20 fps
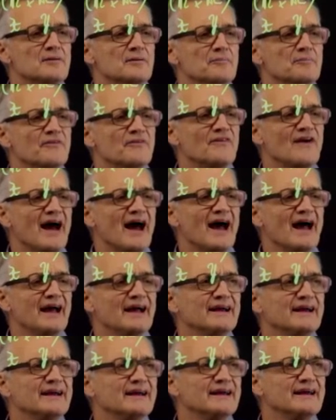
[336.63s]

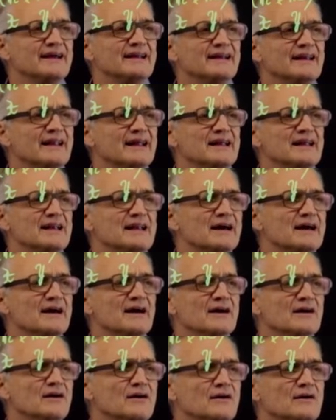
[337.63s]
psi in
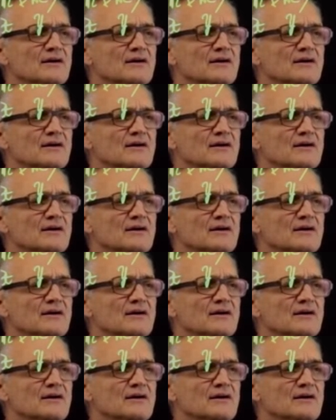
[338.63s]
linear,